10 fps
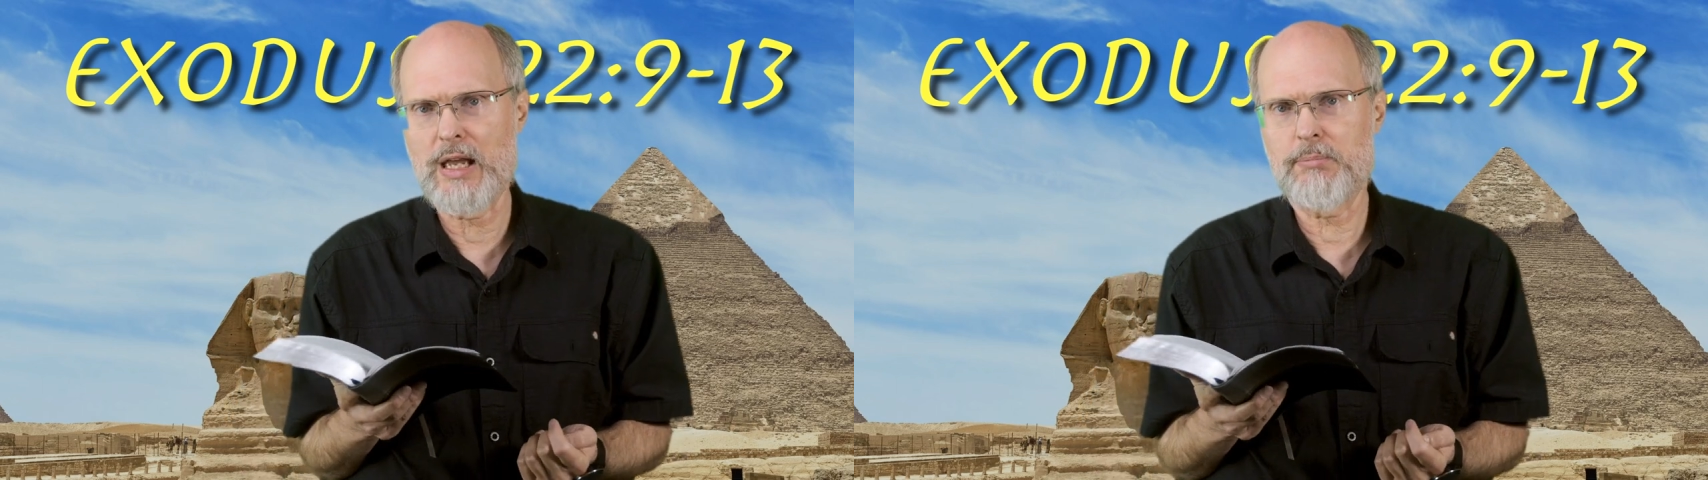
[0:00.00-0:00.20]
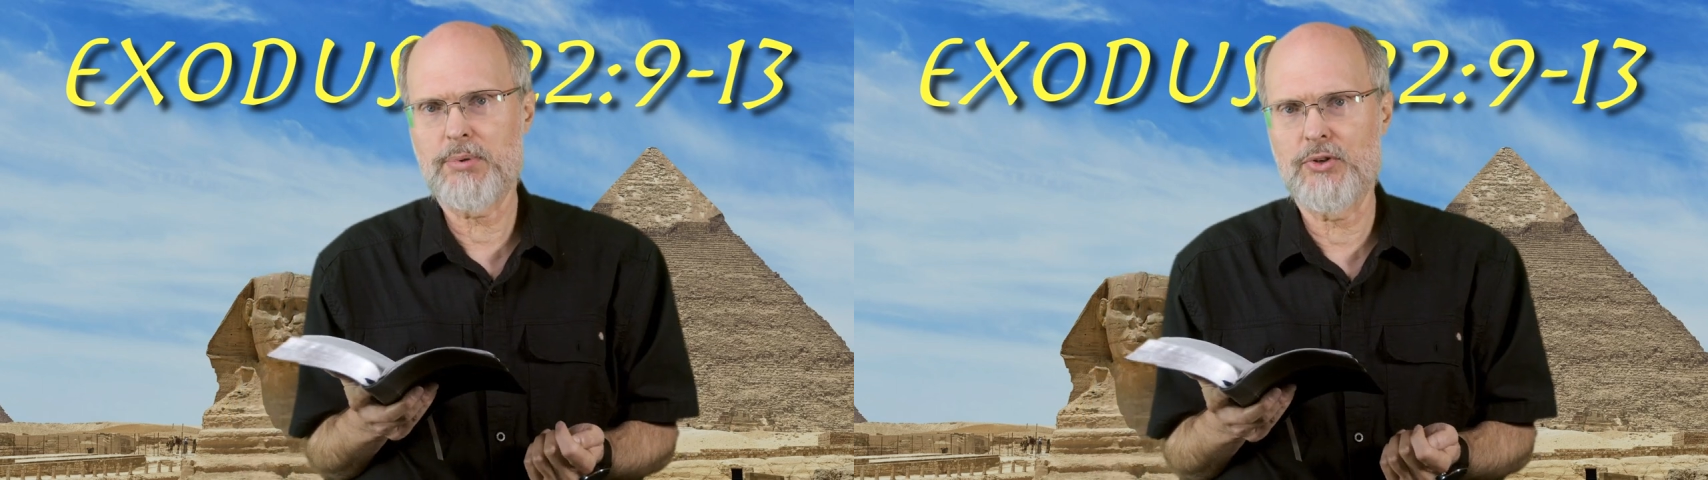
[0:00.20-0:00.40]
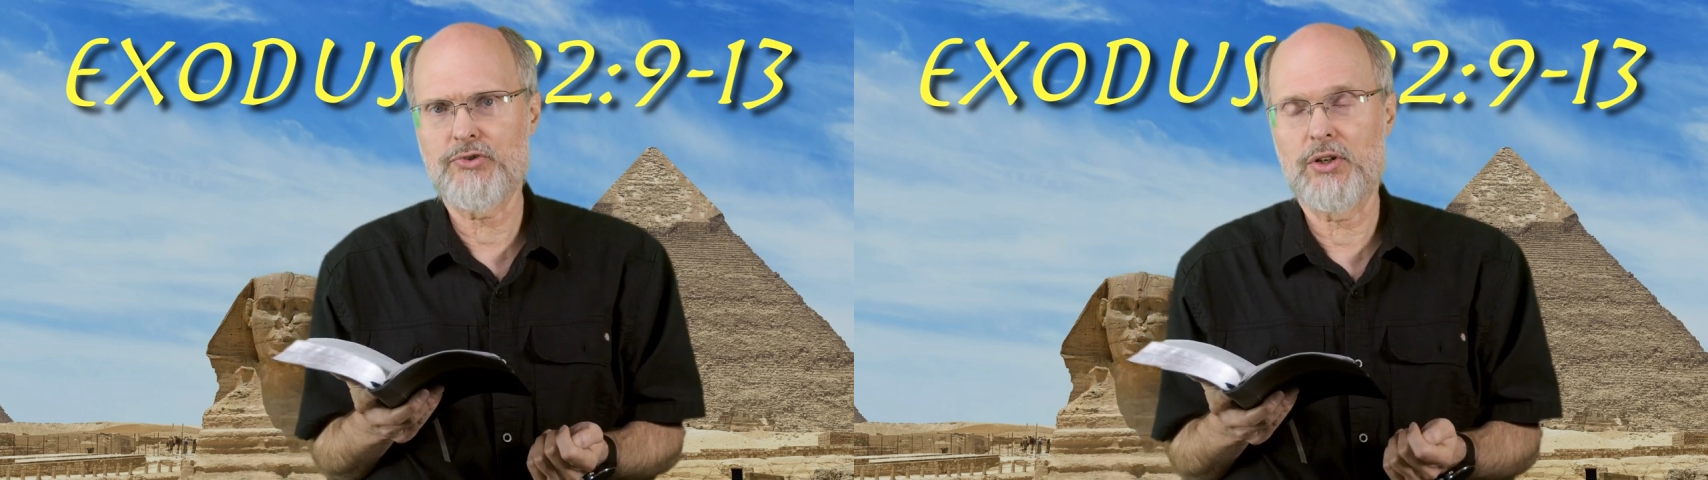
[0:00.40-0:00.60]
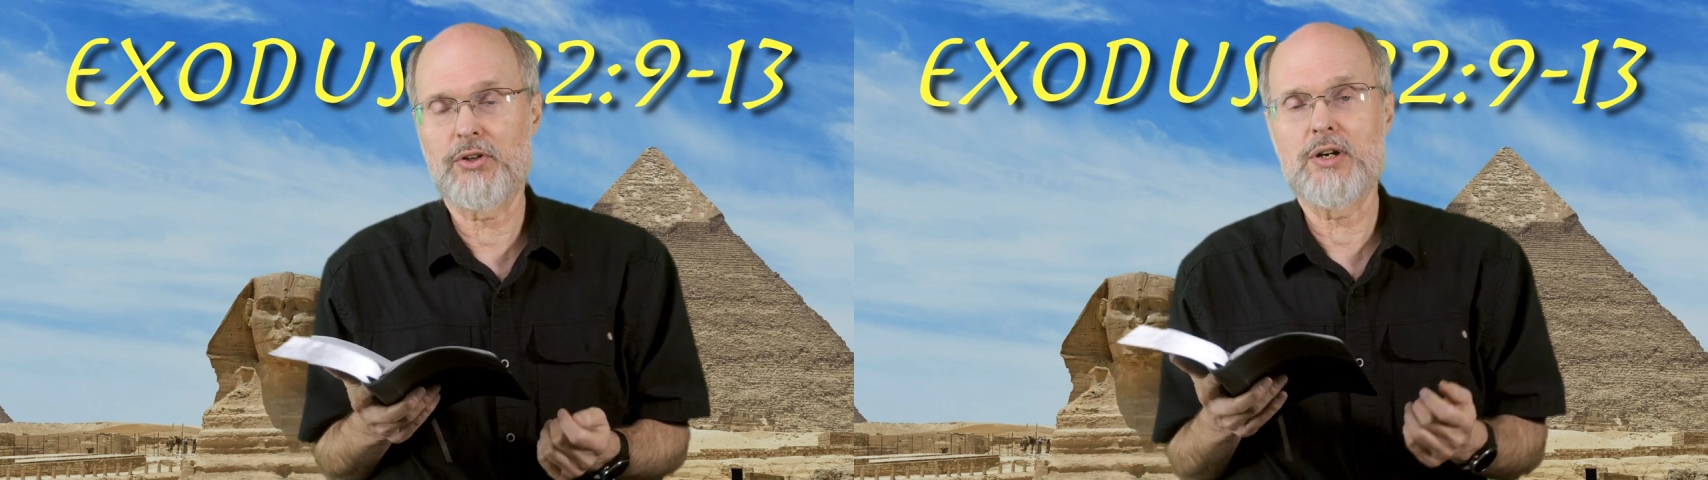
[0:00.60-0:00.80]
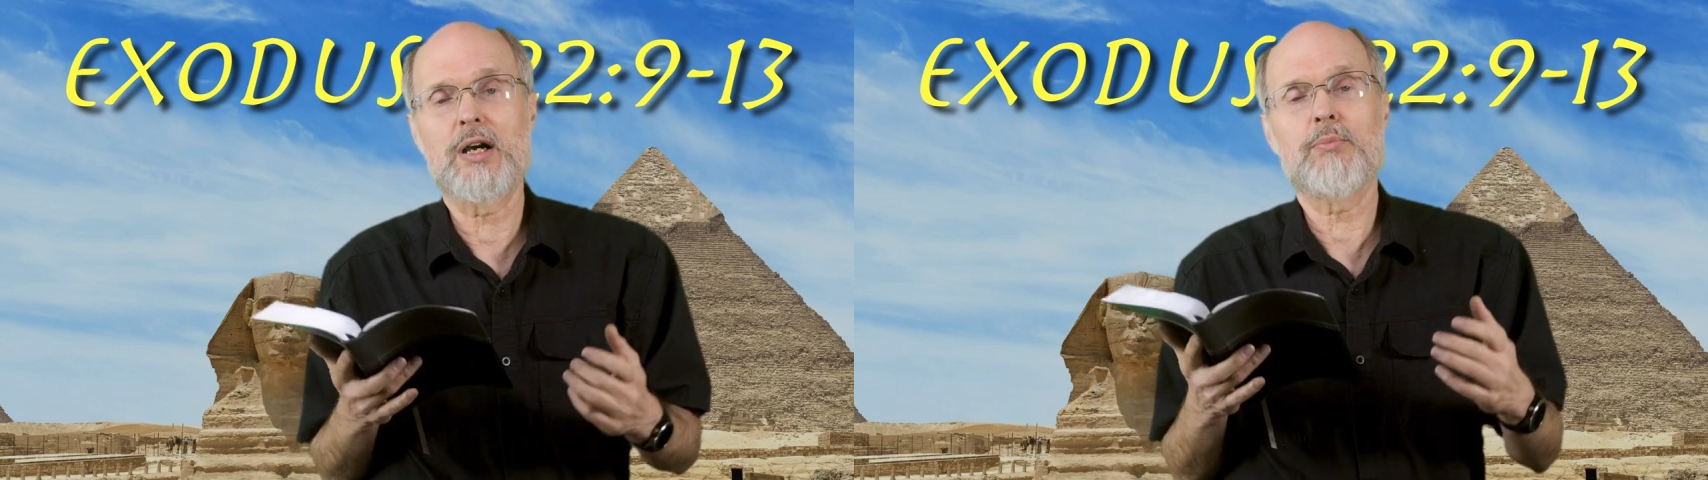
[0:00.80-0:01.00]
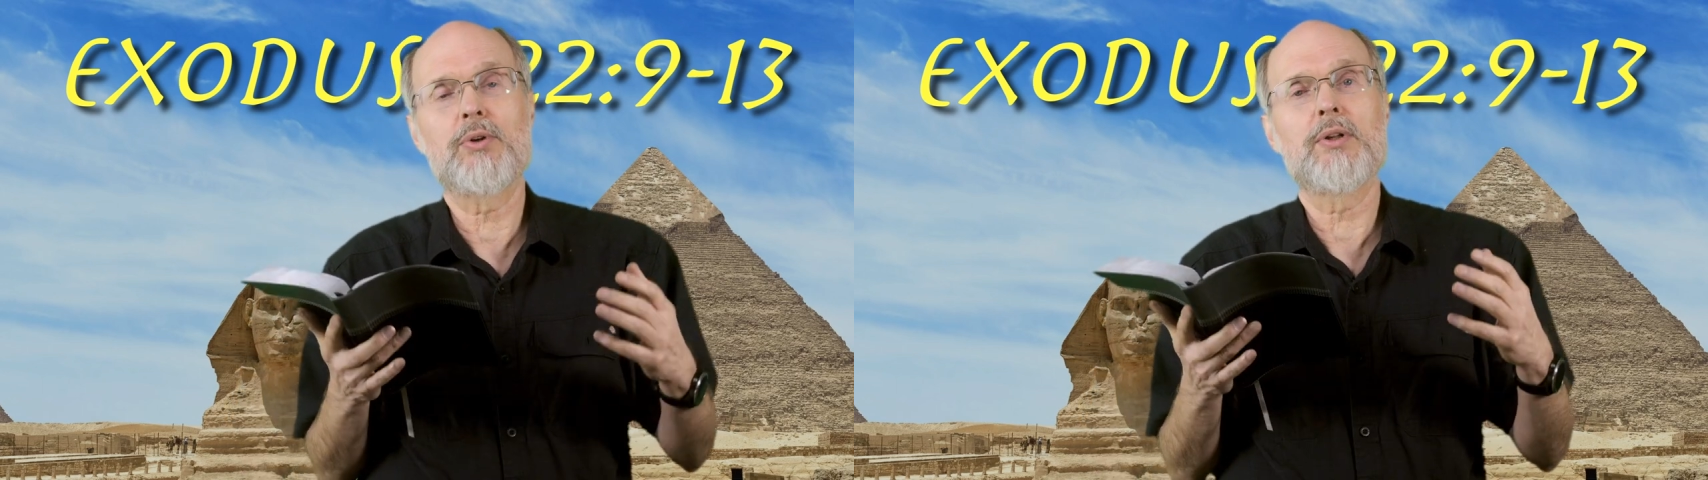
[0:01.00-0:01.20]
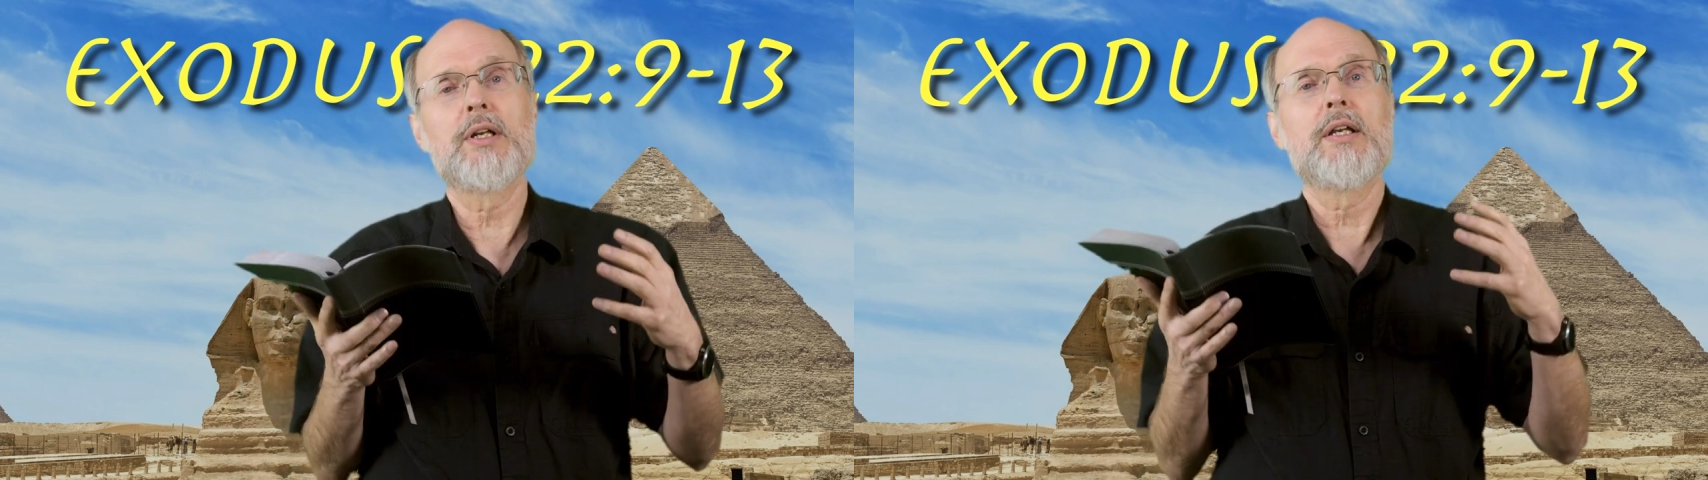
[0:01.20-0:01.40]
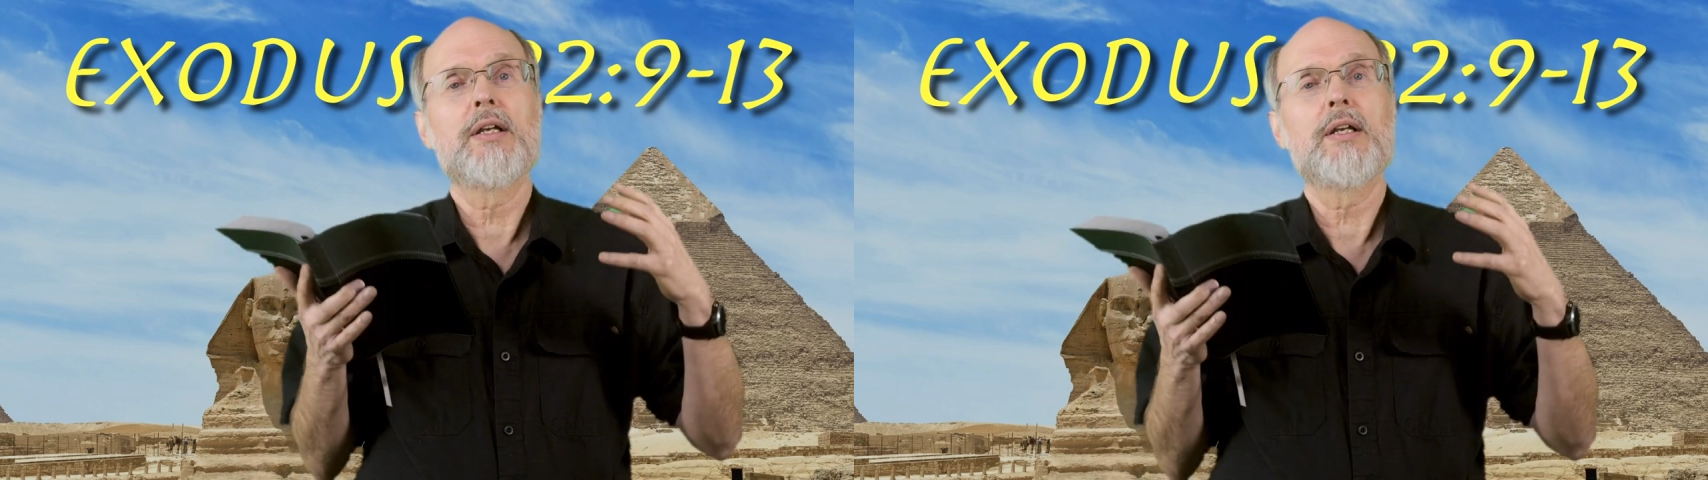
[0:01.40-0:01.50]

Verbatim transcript: that person. God will